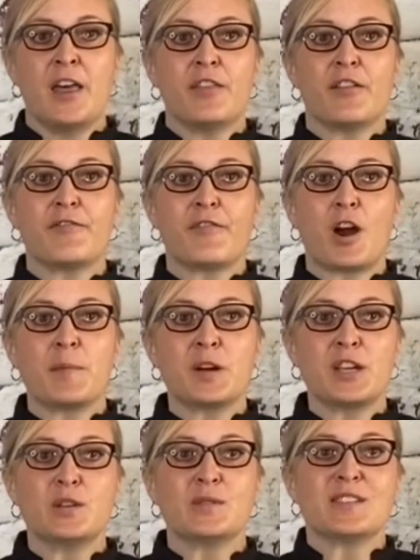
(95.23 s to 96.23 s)
the farmer
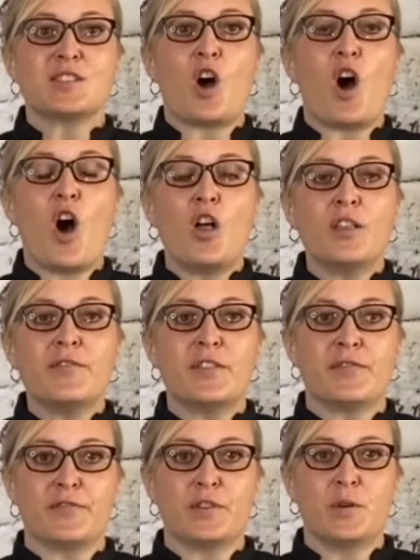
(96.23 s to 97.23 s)
uses all of the
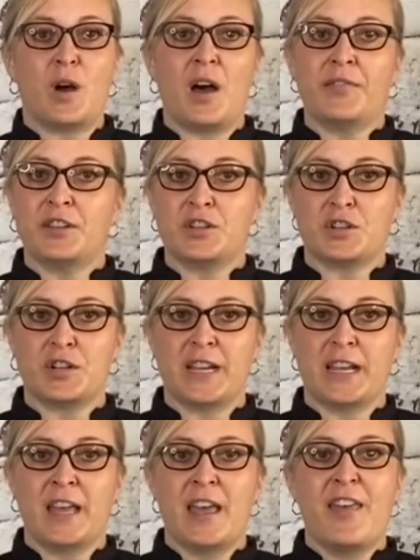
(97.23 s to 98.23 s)
fruit on the
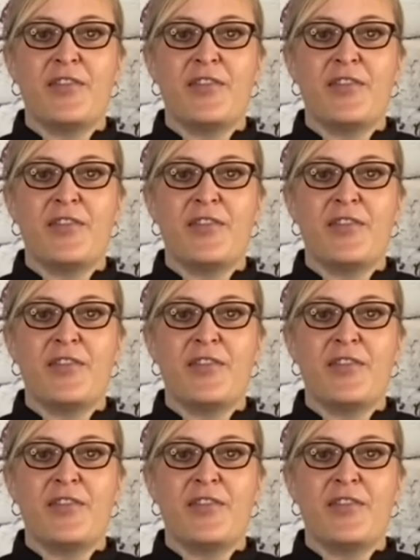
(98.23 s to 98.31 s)
tree.